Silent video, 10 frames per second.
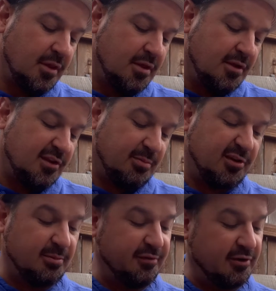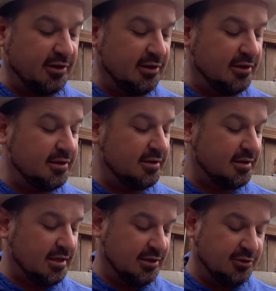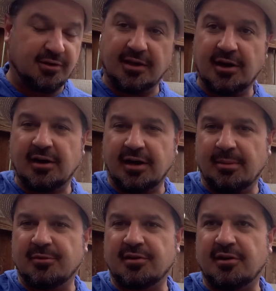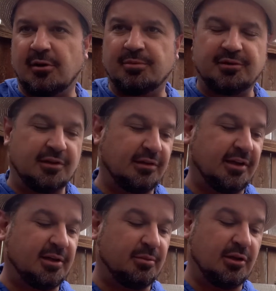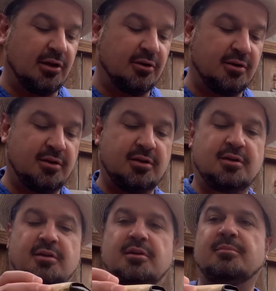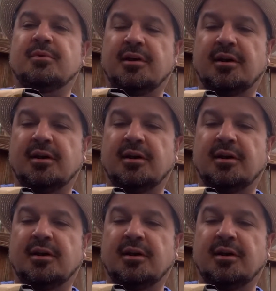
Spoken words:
supposed to be very good, and you can get it on Amazon. I'll put the link below. But